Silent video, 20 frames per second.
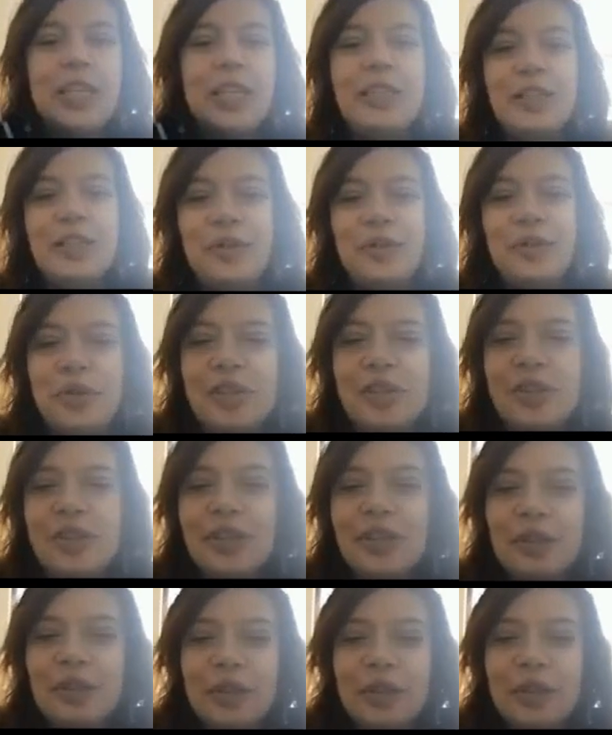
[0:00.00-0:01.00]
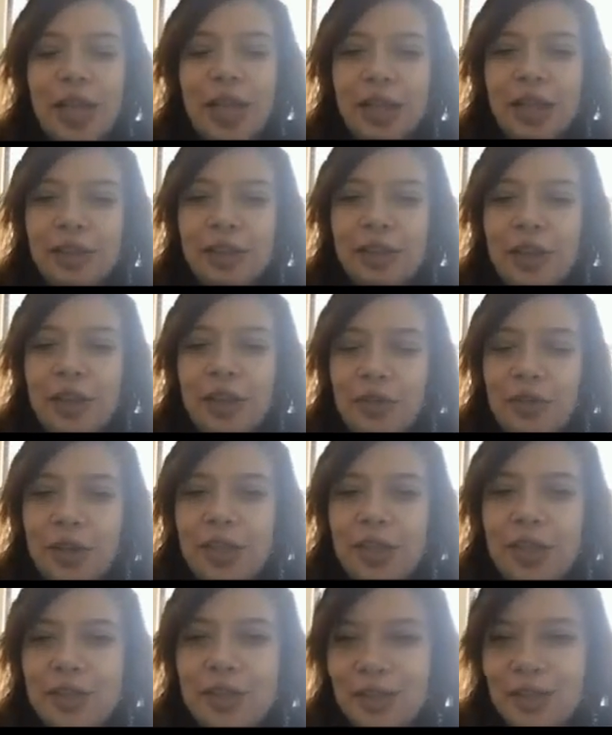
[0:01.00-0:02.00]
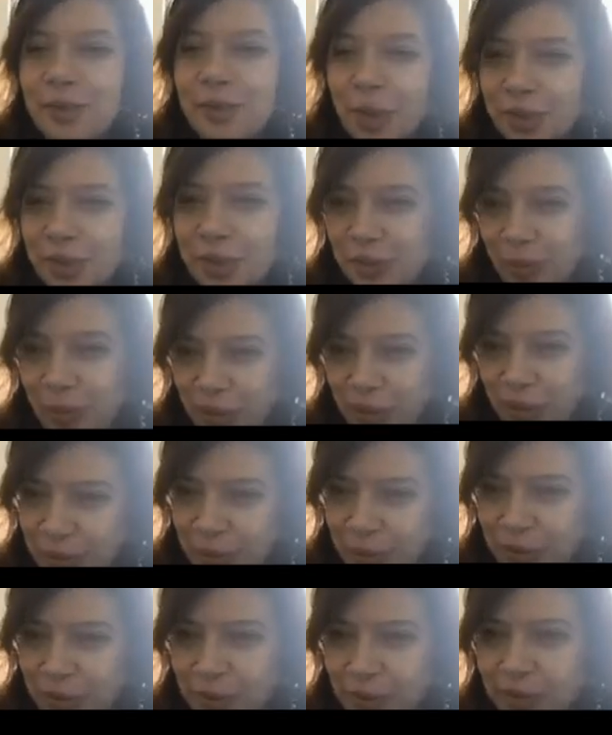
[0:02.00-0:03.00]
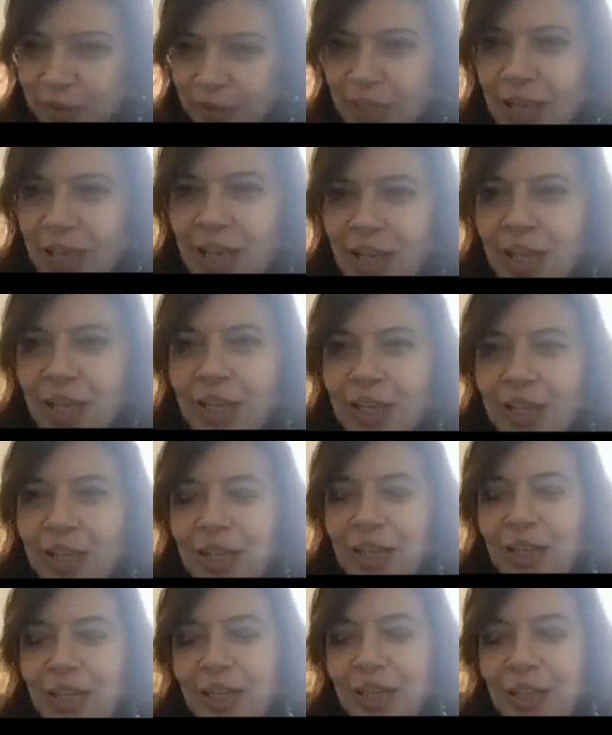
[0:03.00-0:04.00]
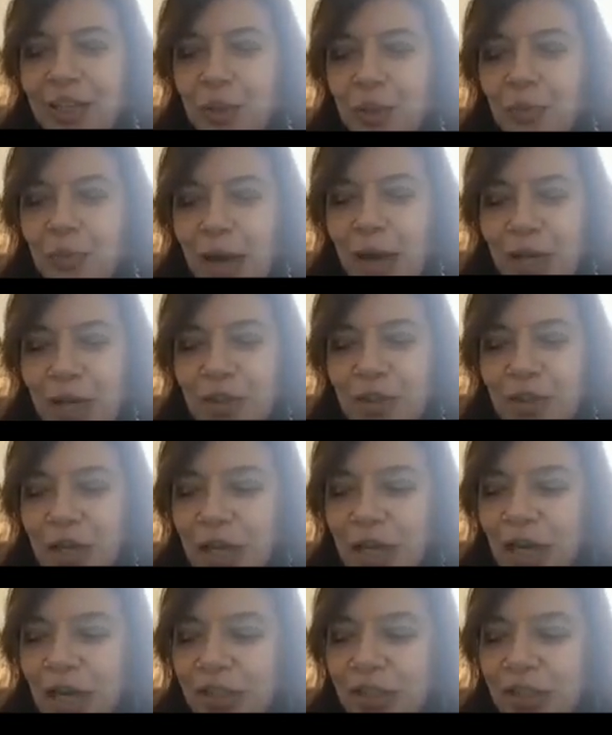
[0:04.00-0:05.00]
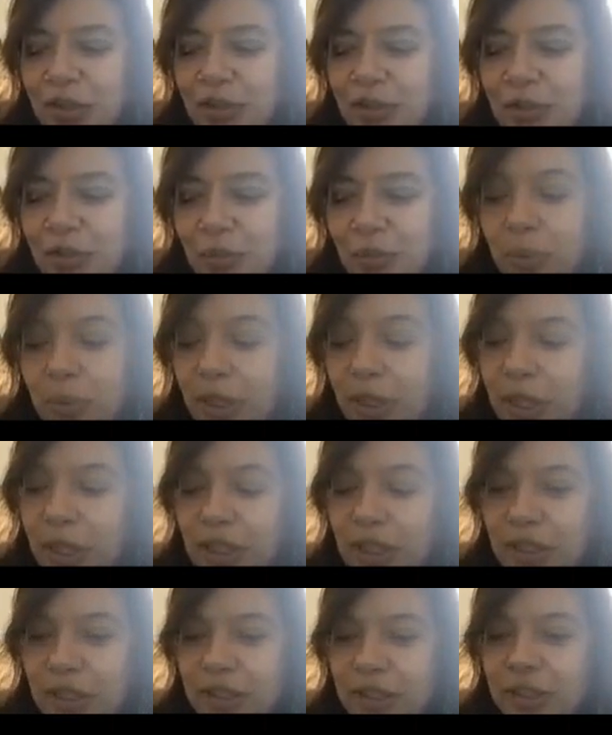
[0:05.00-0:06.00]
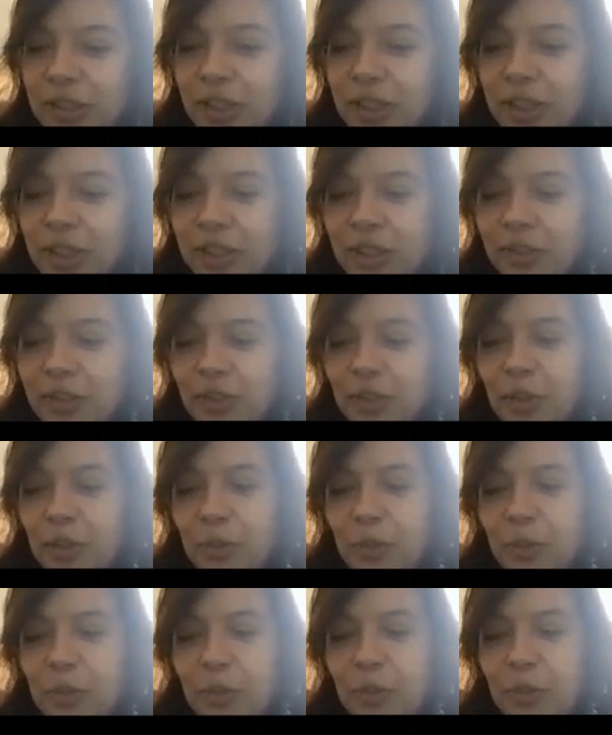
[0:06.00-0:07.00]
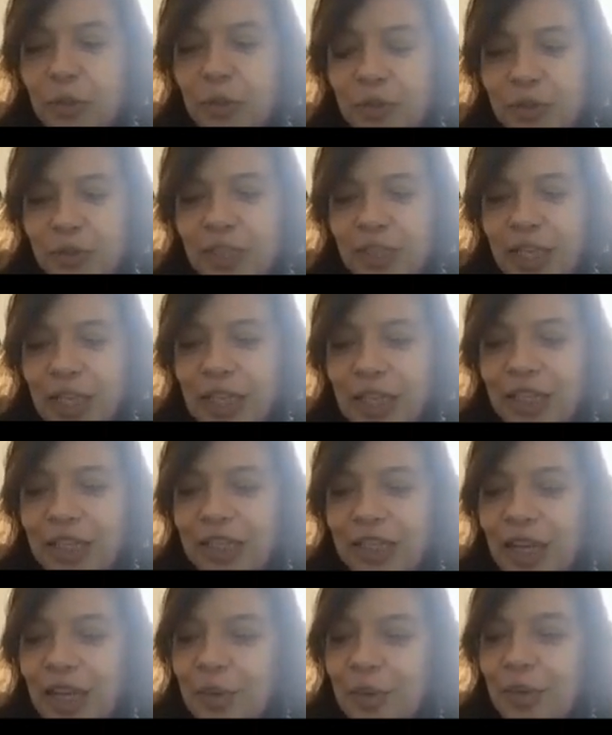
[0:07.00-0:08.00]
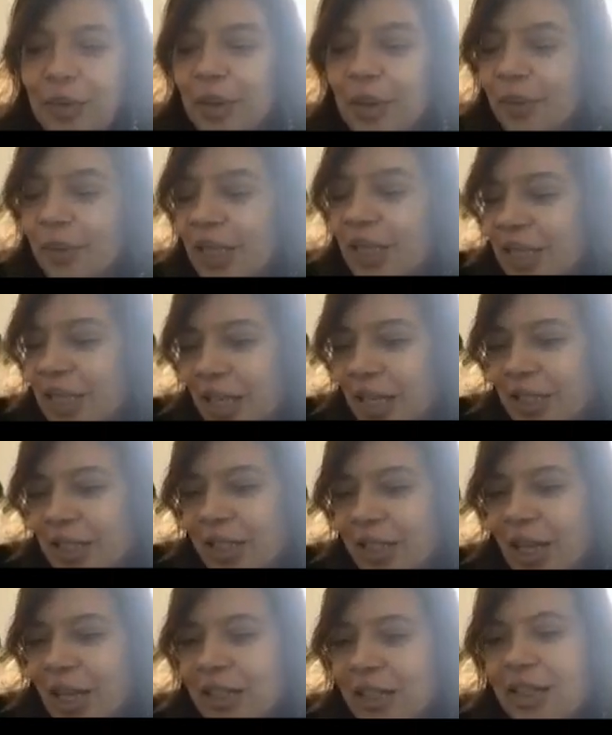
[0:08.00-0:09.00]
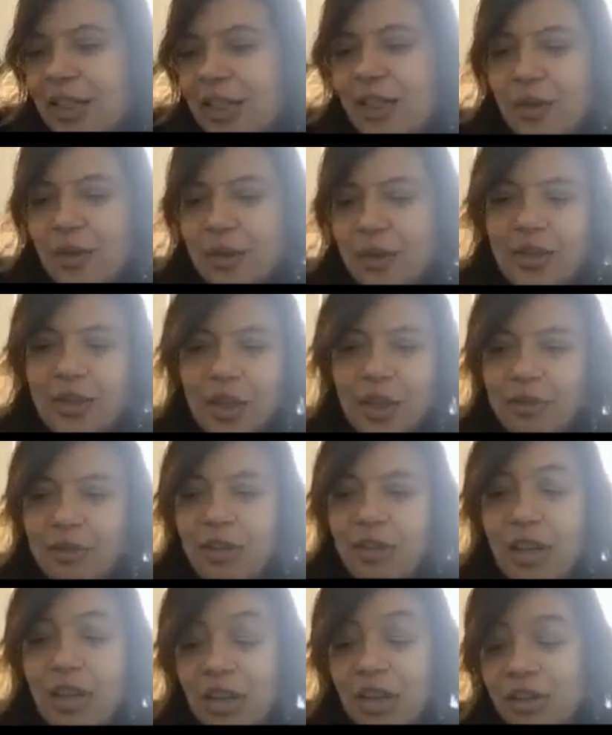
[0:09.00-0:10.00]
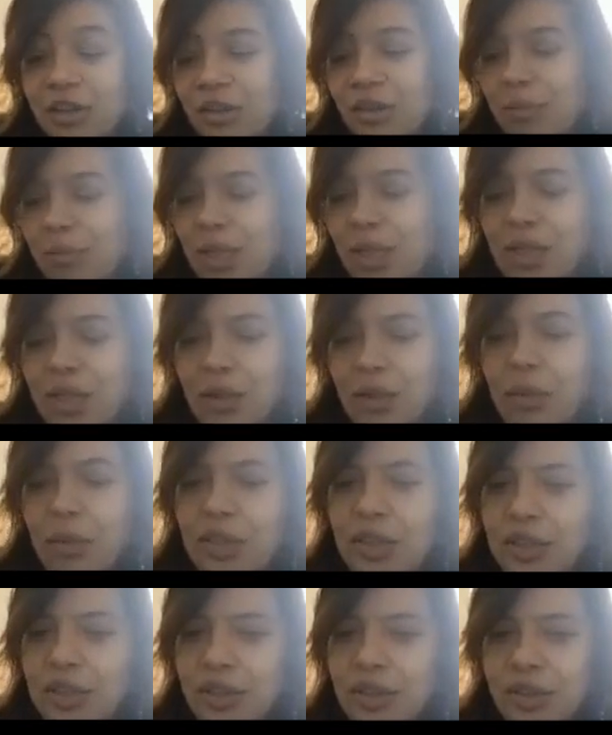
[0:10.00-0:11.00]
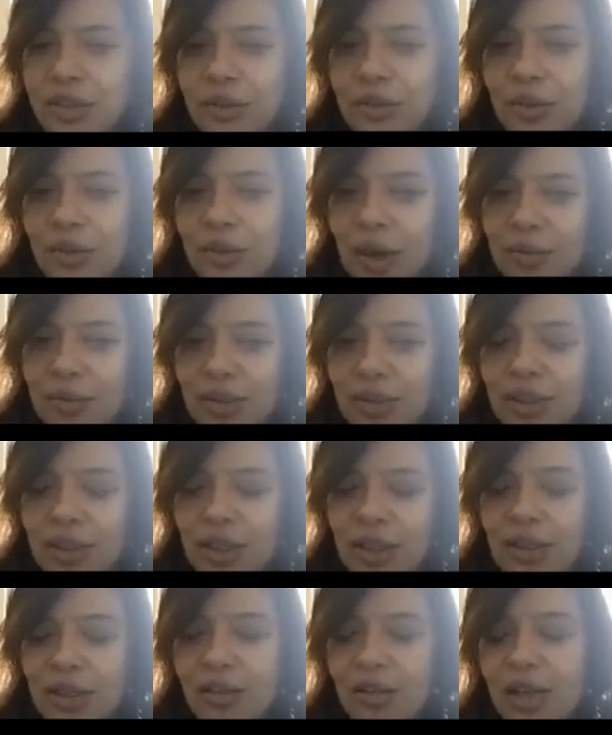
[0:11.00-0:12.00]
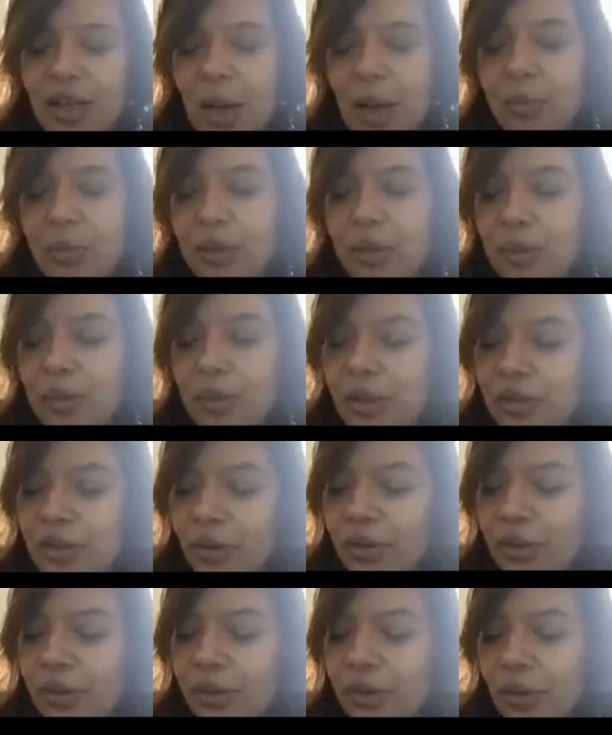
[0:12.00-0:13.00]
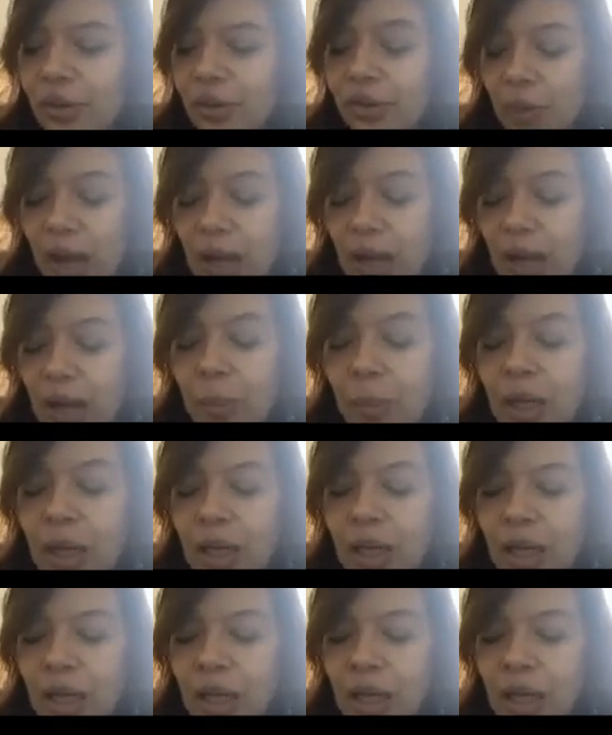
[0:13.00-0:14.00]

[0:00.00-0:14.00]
it, is to use negative keywords as much as possible. At Branch, I got burned. We were using an Airbnb case study, and it was like really awesome. And it wasn't obviously in Apple; it was on the web.